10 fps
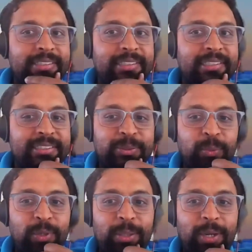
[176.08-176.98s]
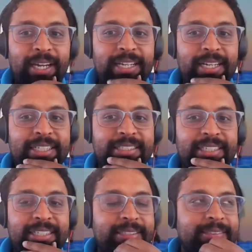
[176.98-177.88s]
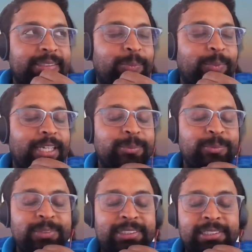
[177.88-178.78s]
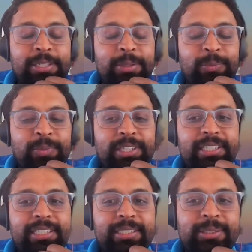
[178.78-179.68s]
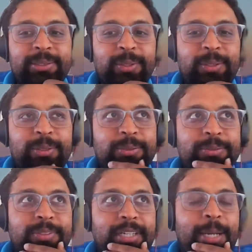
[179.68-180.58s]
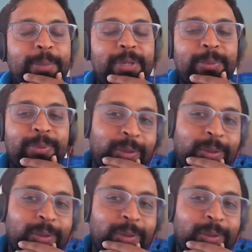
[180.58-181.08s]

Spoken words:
I just wanted to highlight that sometimes we sort of let people